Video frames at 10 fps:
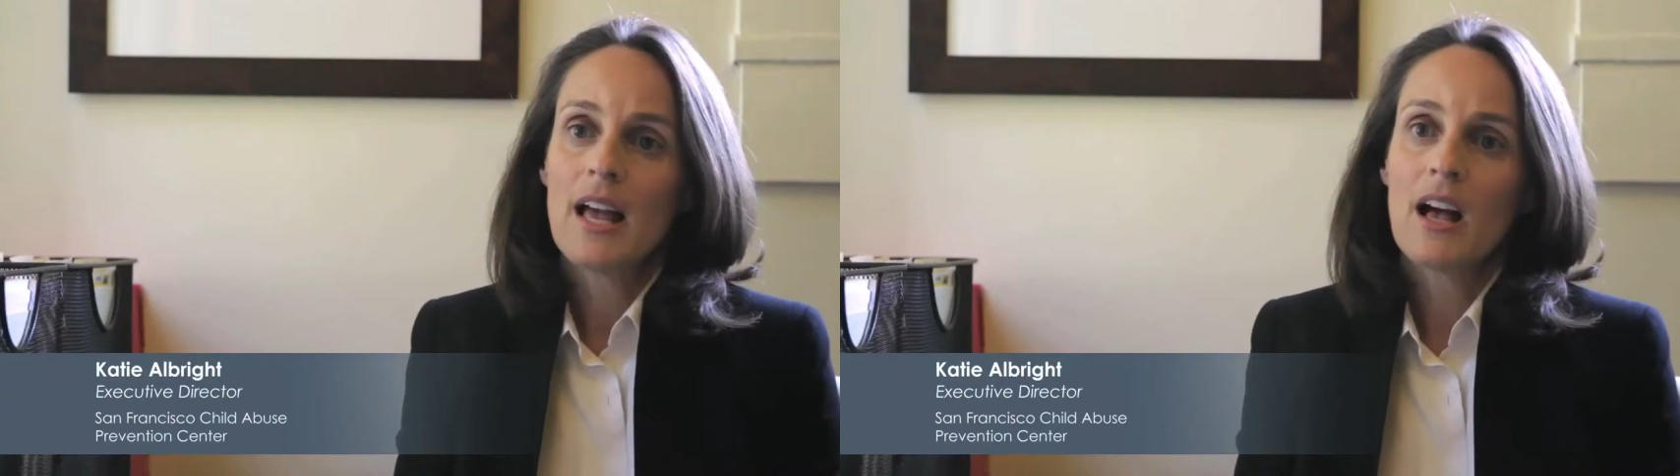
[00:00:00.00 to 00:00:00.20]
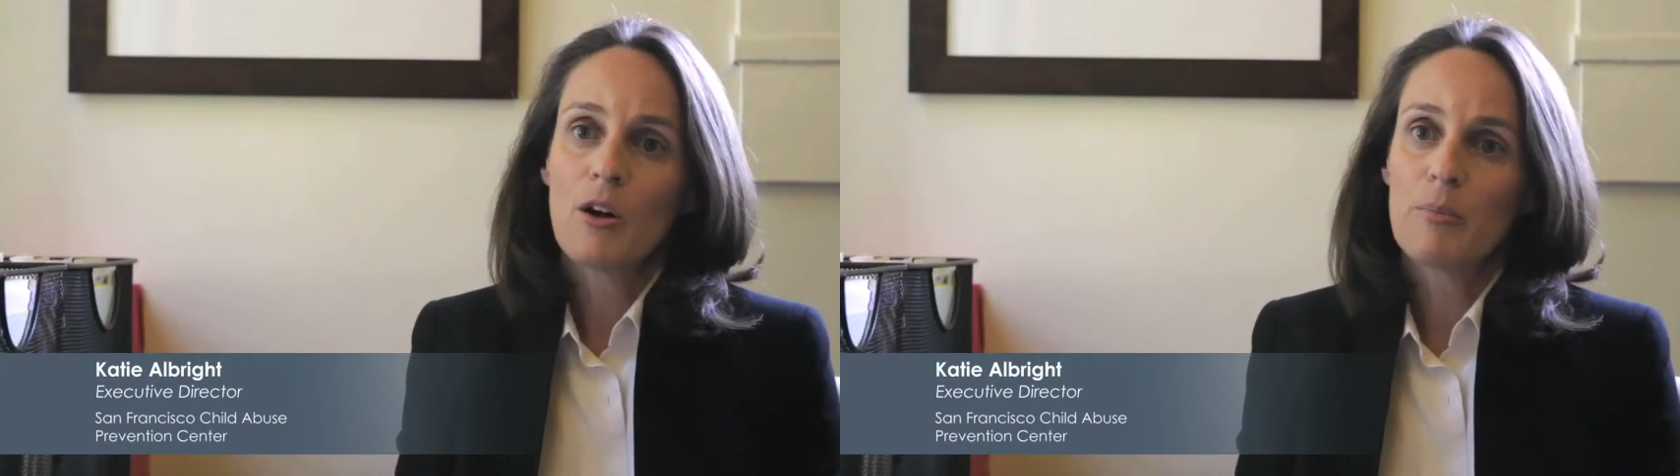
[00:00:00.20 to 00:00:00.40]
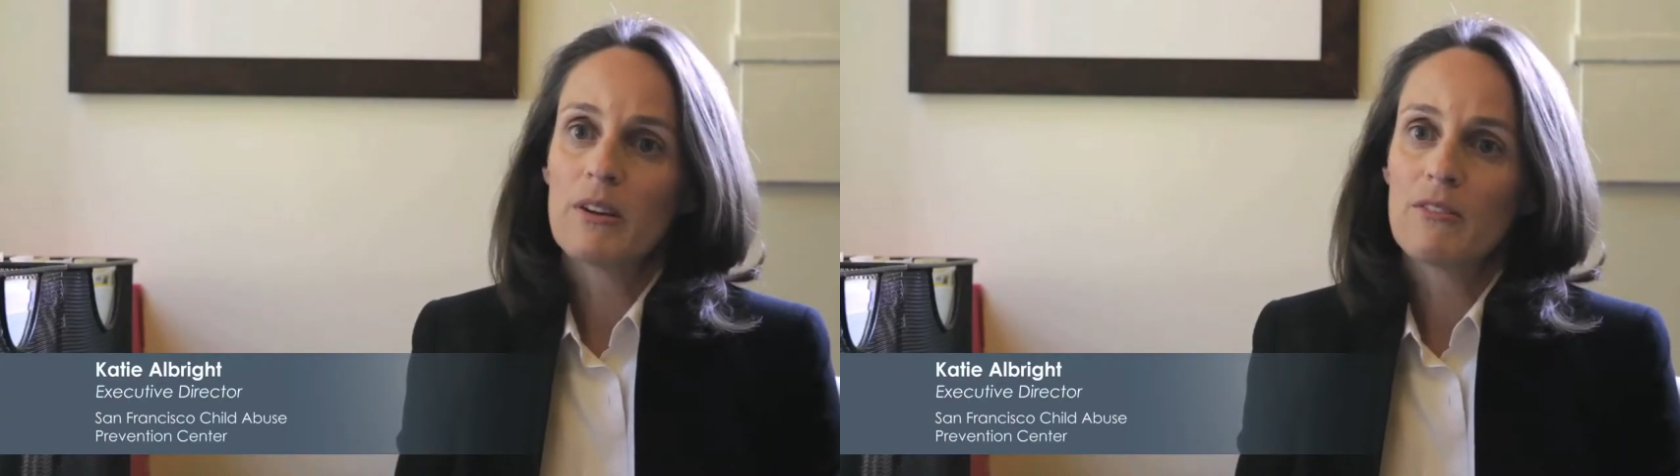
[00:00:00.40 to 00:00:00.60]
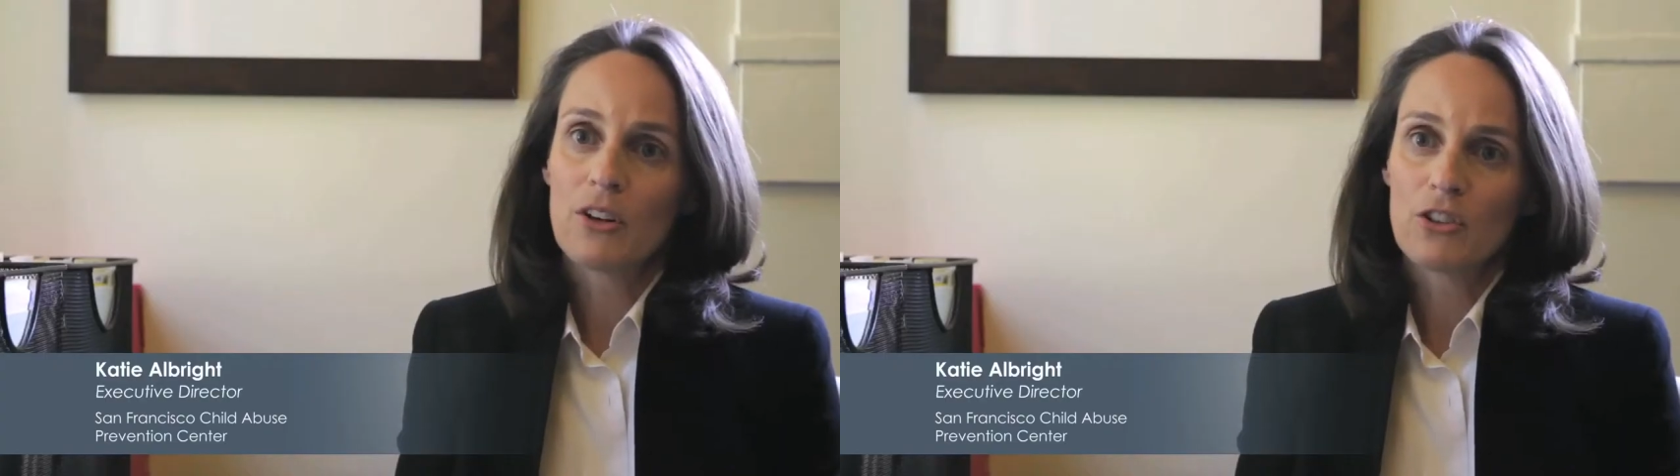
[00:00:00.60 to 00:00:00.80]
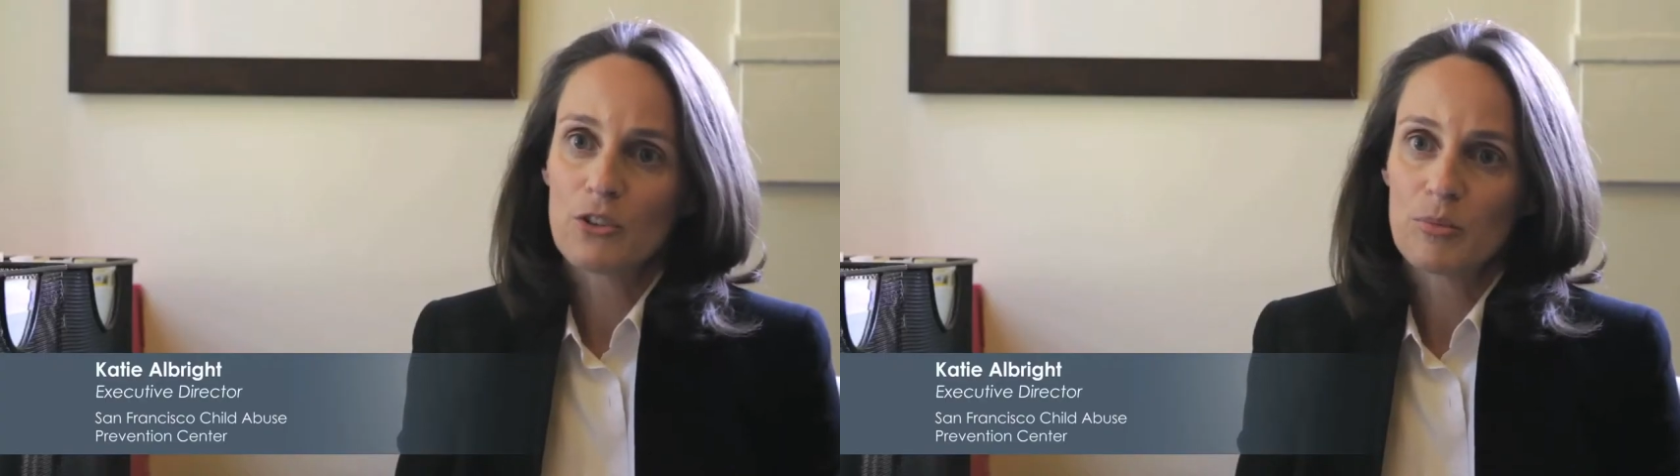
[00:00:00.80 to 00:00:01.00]
helping
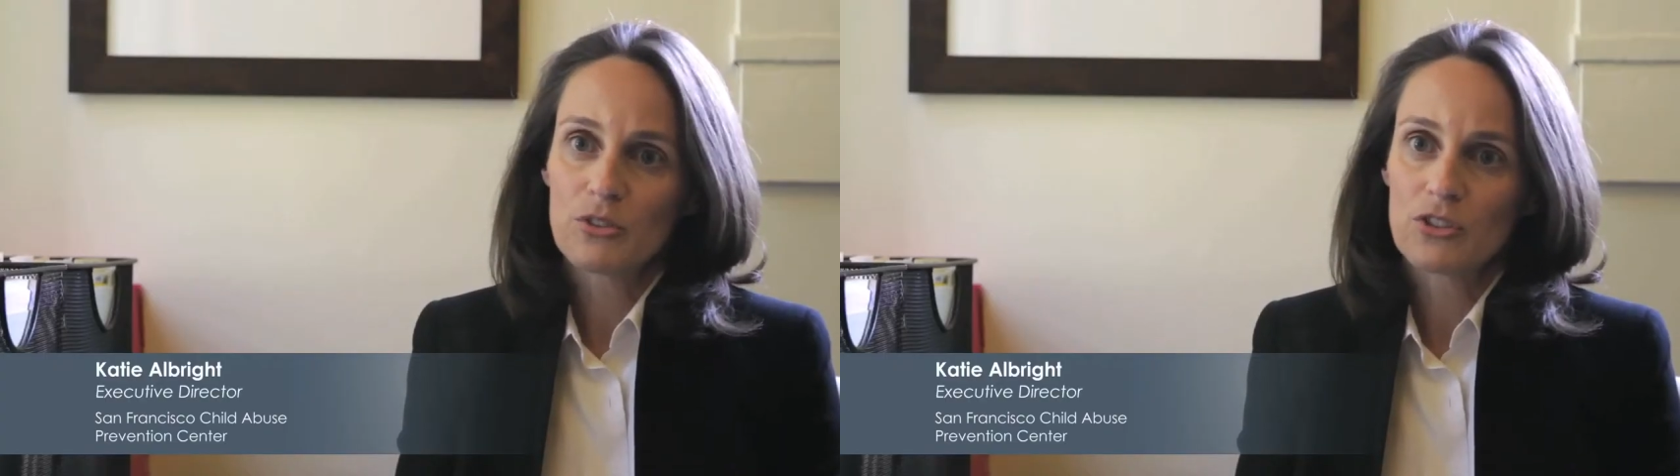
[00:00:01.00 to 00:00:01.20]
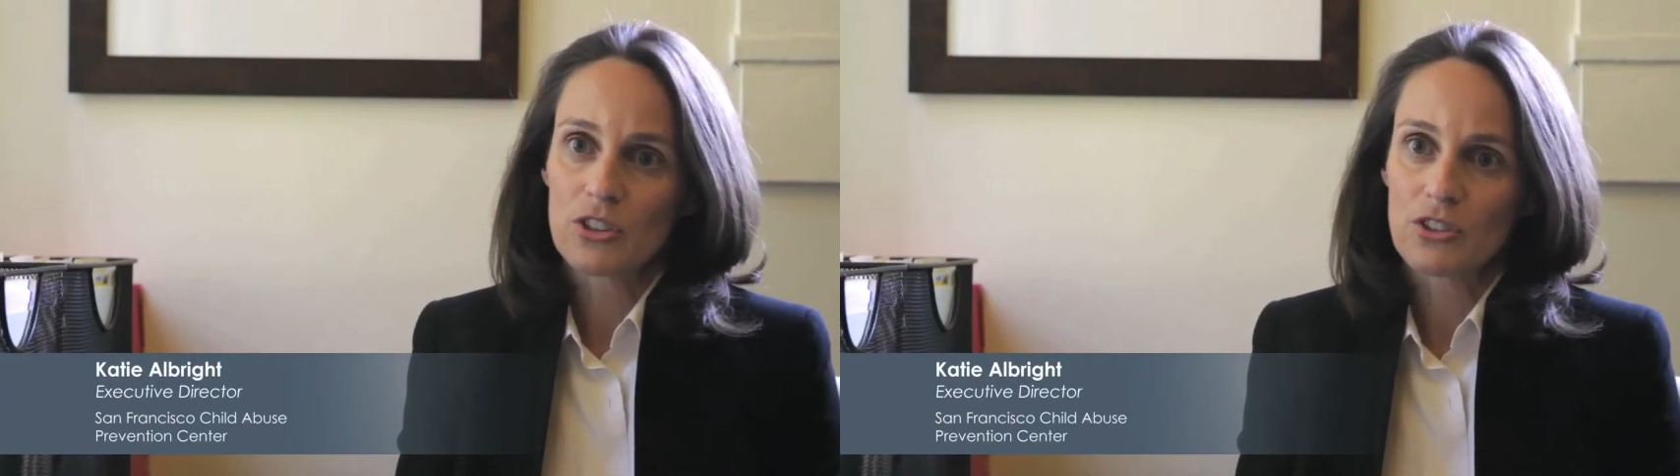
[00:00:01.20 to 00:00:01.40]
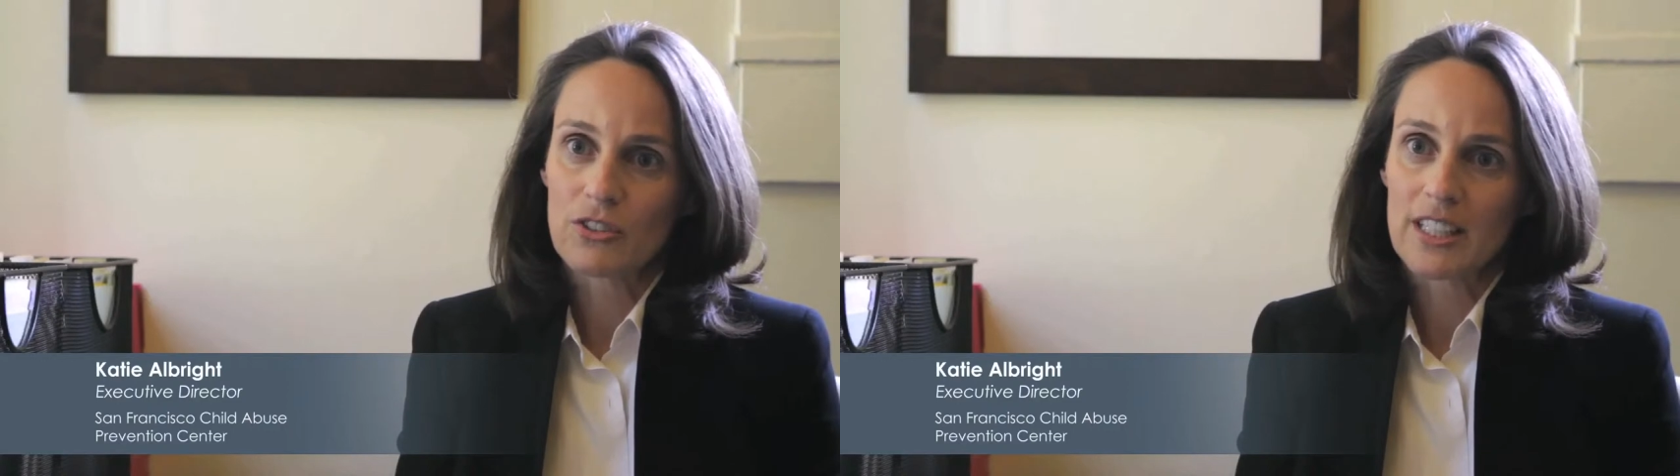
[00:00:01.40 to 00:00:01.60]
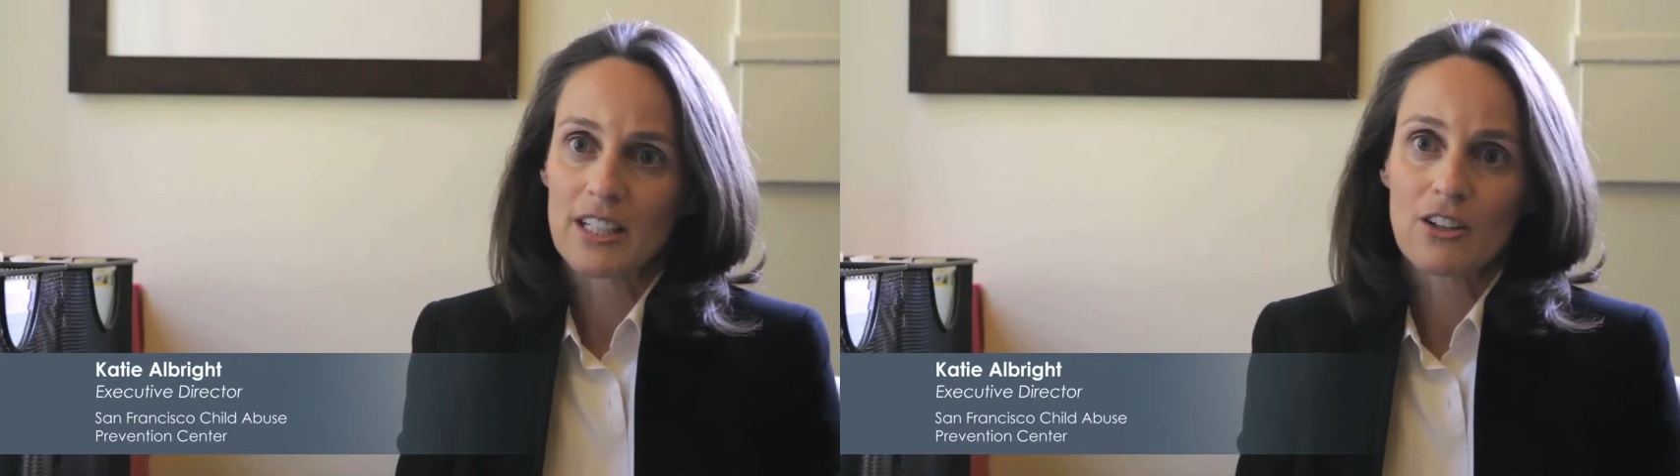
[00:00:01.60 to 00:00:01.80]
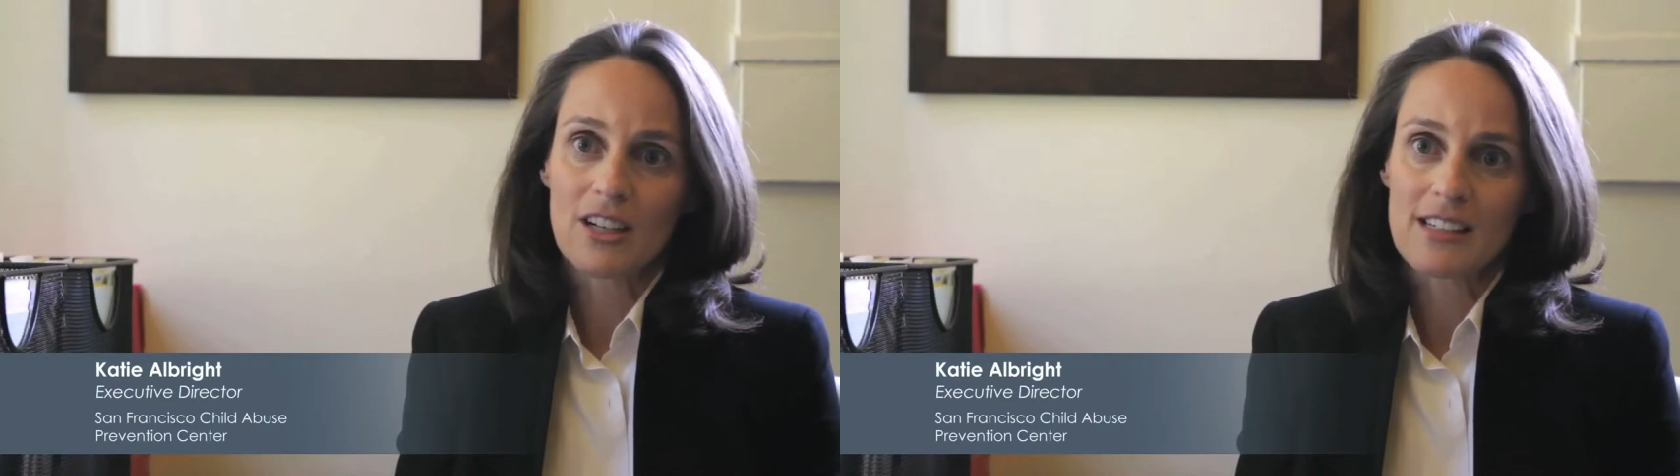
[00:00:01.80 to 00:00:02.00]
vulnerable children
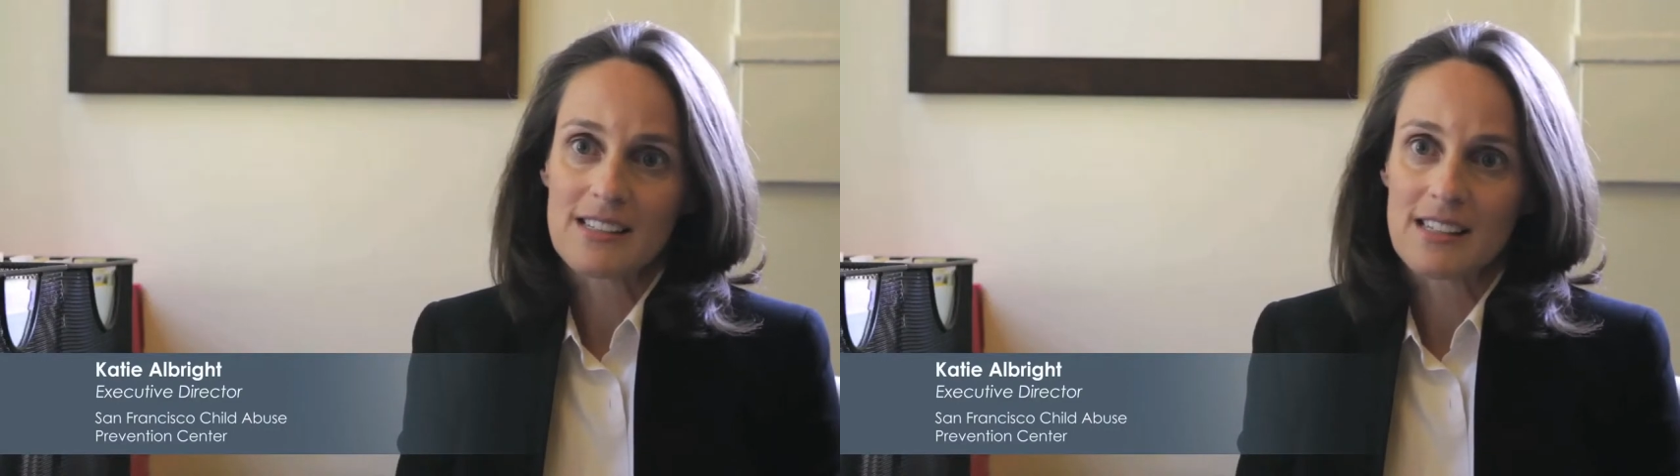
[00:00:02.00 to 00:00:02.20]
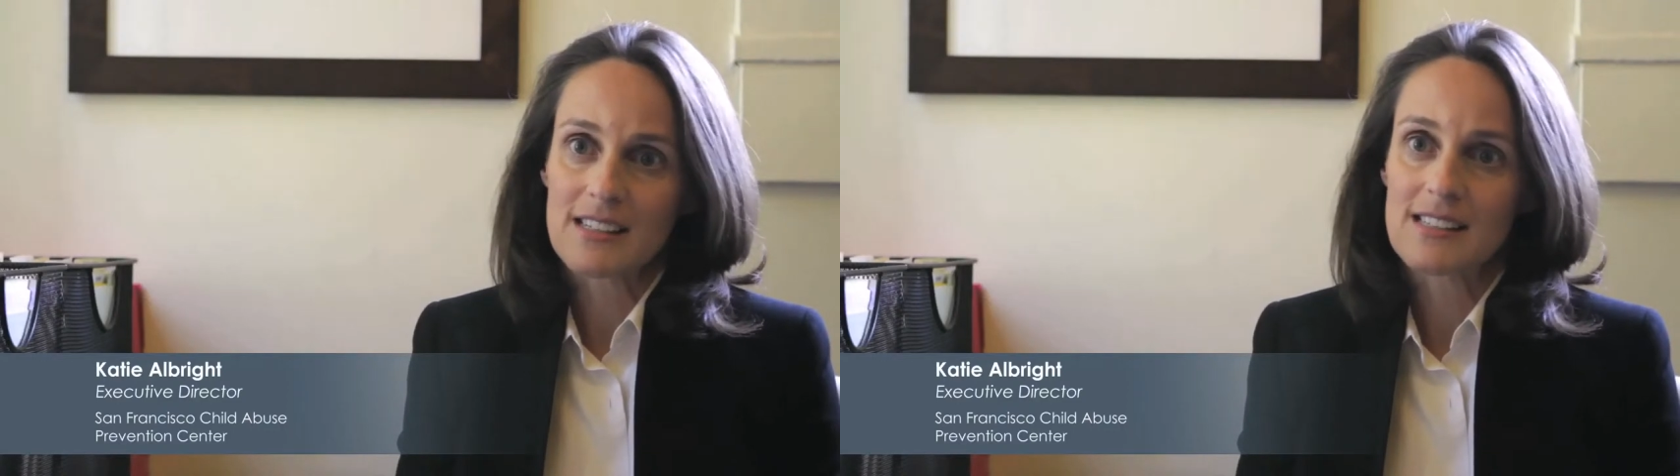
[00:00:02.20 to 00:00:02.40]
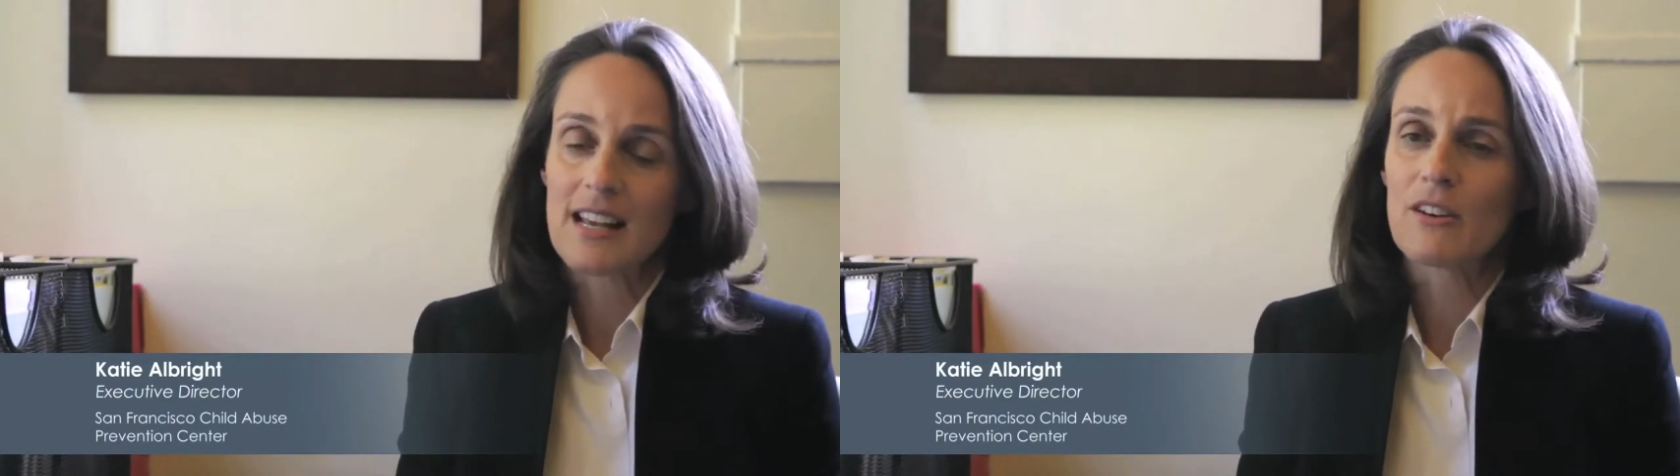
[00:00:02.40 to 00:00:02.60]
in crisis,